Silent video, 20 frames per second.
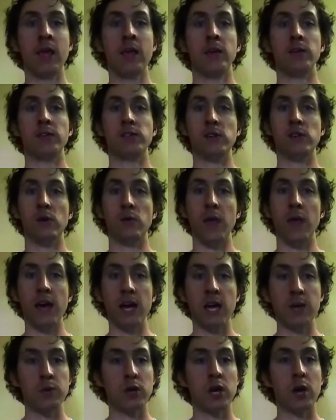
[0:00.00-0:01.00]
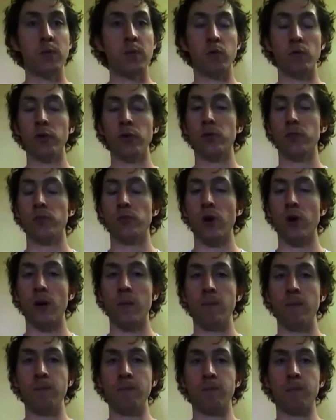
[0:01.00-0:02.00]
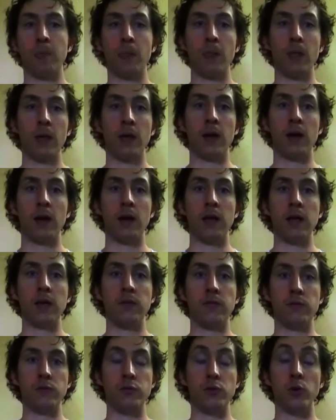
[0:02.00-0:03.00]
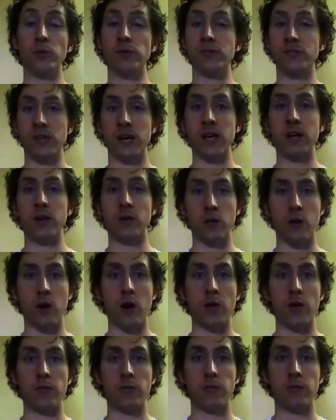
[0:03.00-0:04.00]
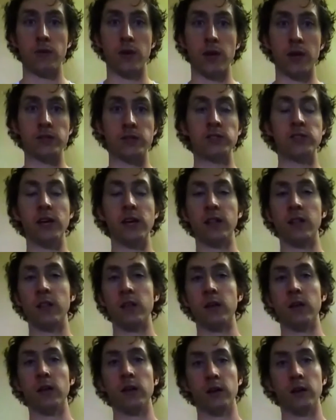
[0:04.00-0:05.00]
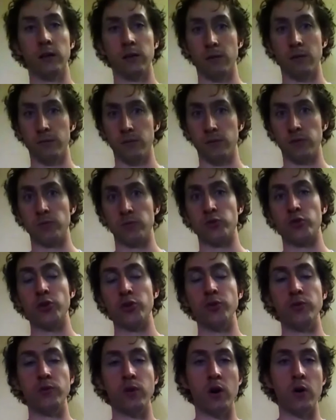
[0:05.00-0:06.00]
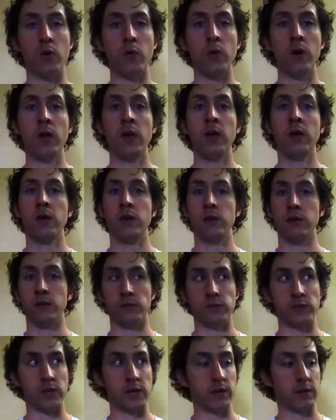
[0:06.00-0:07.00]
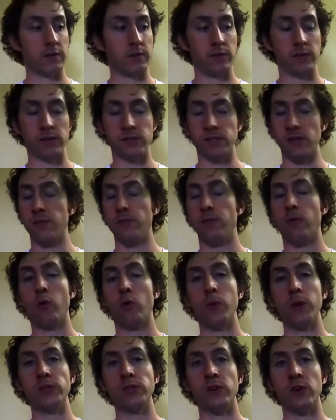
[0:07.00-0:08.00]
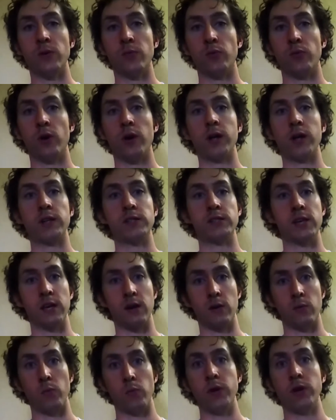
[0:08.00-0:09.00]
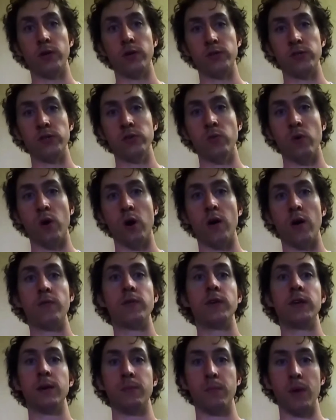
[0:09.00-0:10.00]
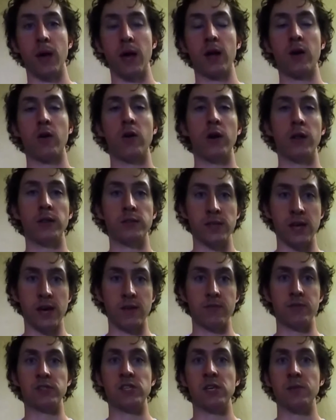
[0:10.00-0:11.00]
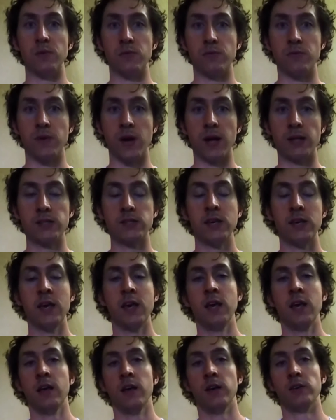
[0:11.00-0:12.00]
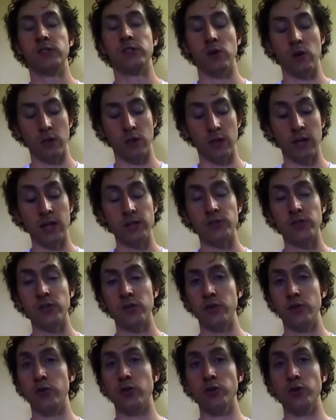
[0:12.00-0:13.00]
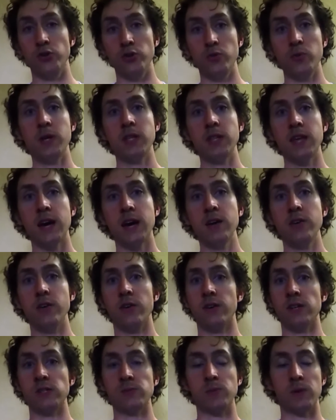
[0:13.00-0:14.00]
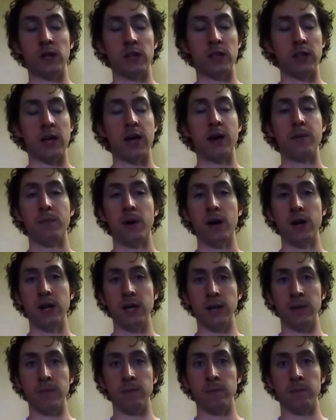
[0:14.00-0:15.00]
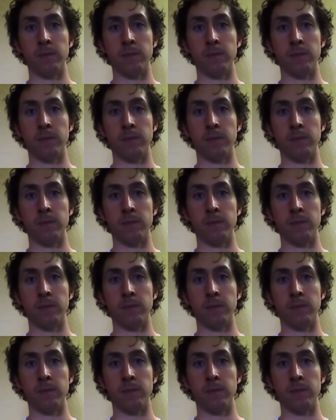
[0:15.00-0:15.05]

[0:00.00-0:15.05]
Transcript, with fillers: So that can become a real problem uh, if you don't cycle off. Okay, cycling, uh, as I'm sure you know, you take let's say four weeks on a product, you take a week or two off, and get back on it to have the same effect. So unless you're doing that, you're going to spend a lot of money